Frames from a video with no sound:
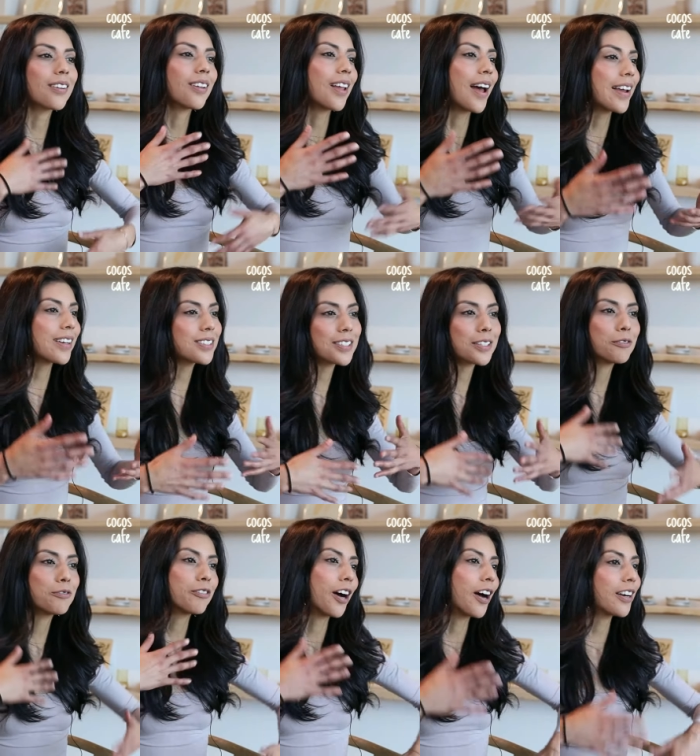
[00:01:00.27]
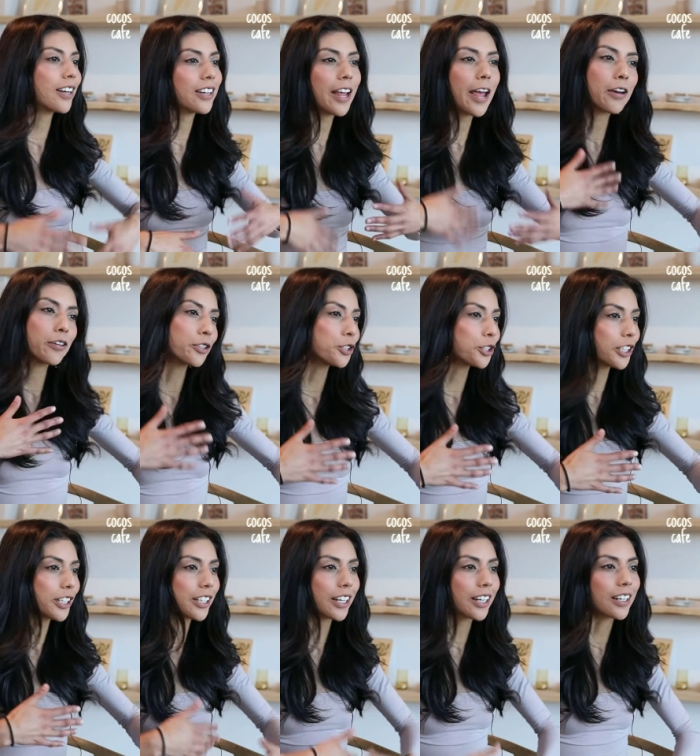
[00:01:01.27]
light and fun and
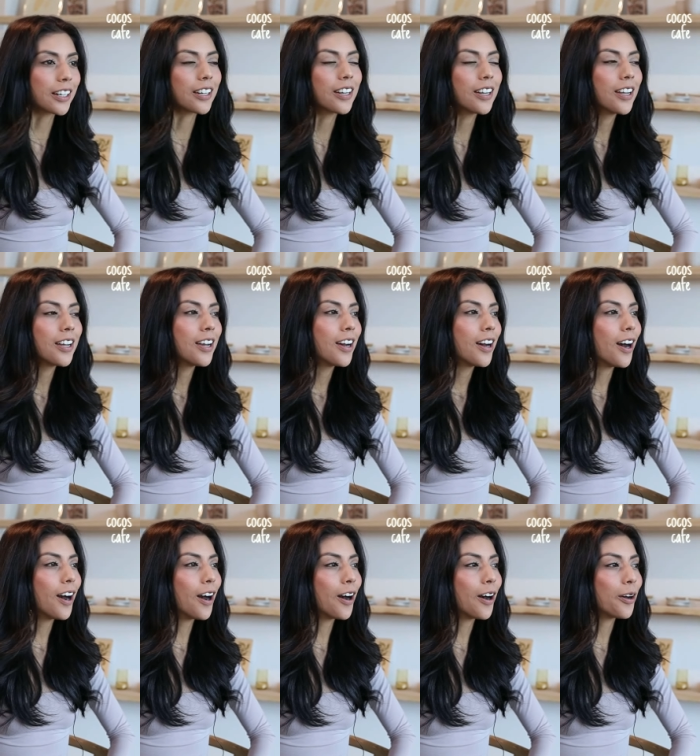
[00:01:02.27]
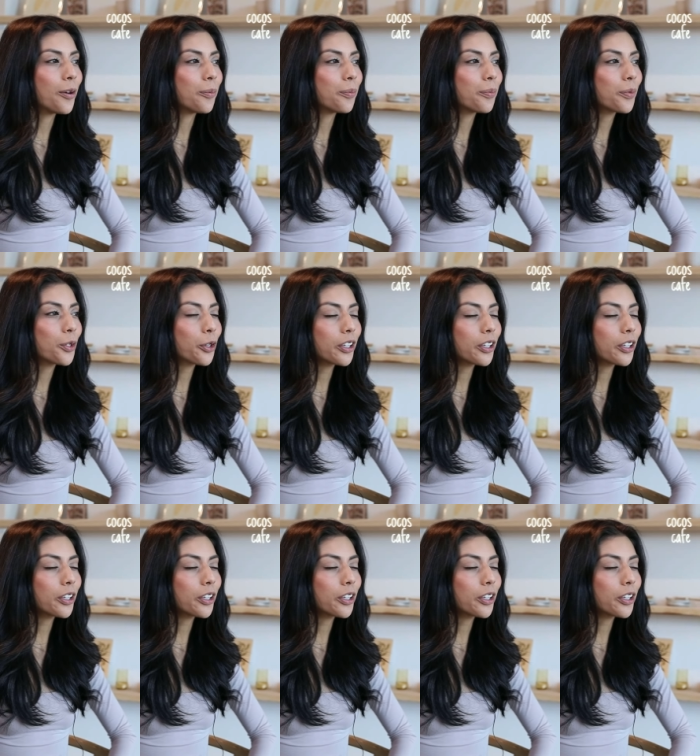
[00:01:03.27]
energy, and um,